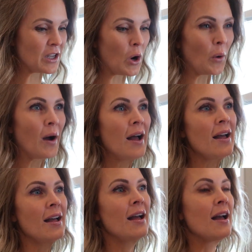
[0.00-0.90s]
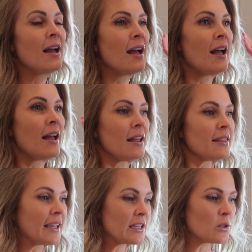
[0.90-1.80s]
so
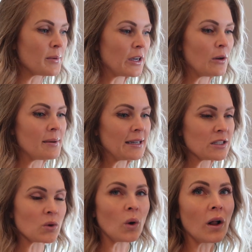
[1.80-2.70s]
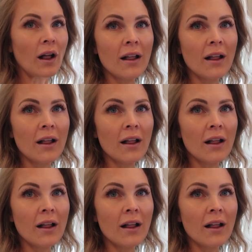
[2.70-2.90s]
the kids will be going back to school.